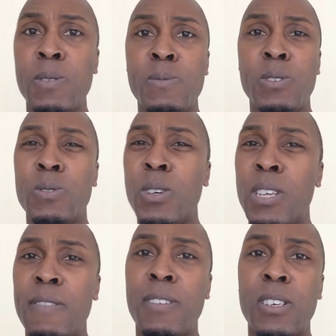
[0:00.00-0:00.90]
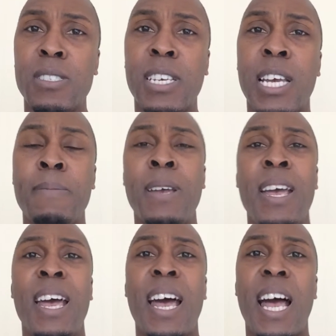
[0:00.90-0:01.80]
mums who don't have a lot of time,
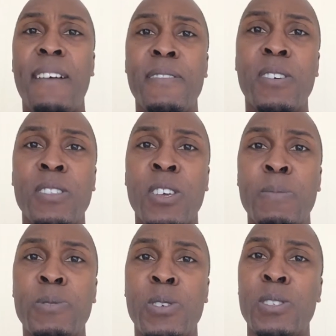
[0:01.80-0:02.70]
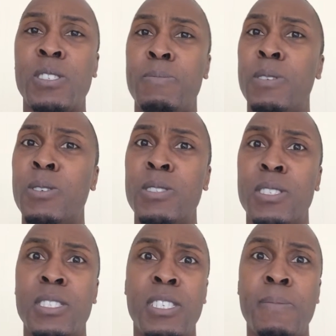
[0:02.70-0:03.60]
haven't got the opportunity to be going to
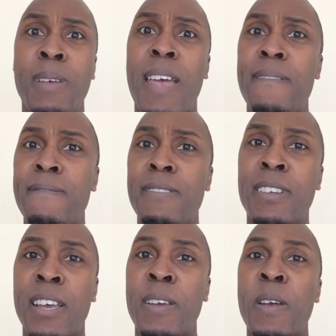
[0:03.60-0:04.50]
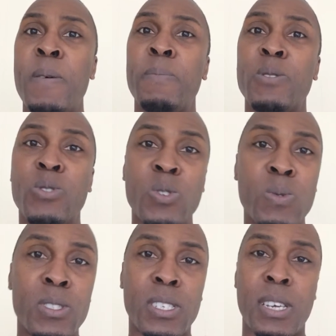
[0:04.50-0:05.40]
the gym every day, but do
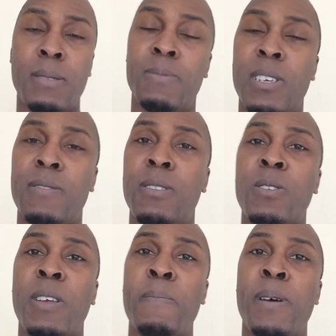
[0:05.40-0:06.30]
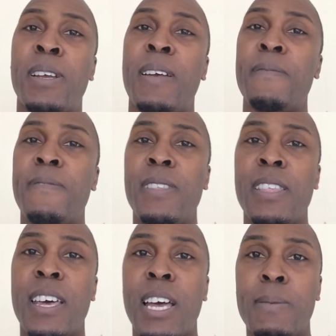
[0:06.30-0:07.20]
want to get themselves looking back and feeling
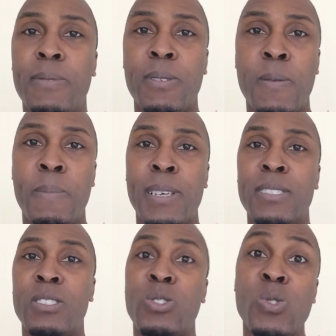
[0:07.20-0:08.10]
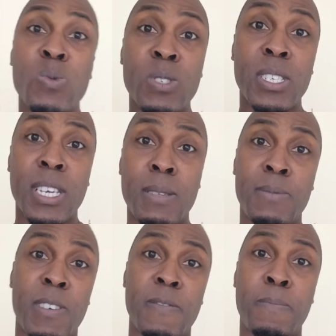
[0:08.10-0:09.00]
their absolute best, do want to get
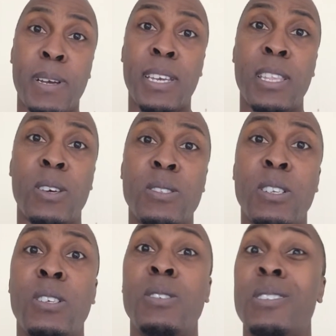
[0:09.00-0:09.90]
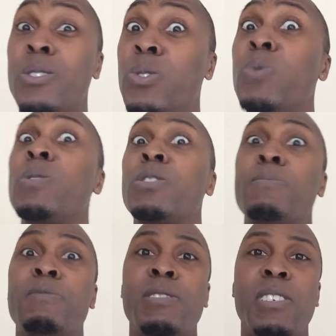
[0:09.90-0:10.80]
themselves back in those clothes, and do want to
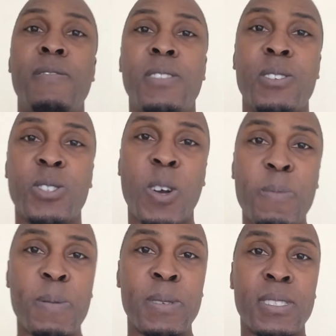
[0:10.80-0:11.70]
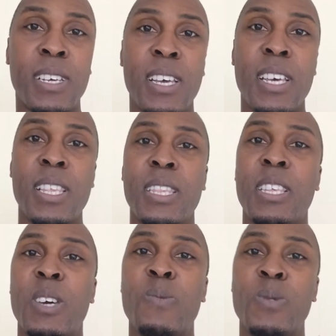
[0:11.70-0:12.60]
be receiving those compliments
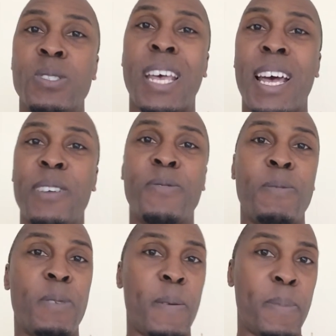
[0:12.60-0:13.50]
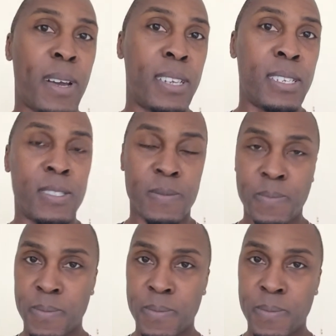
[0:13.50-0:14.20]
that they once had from their partners.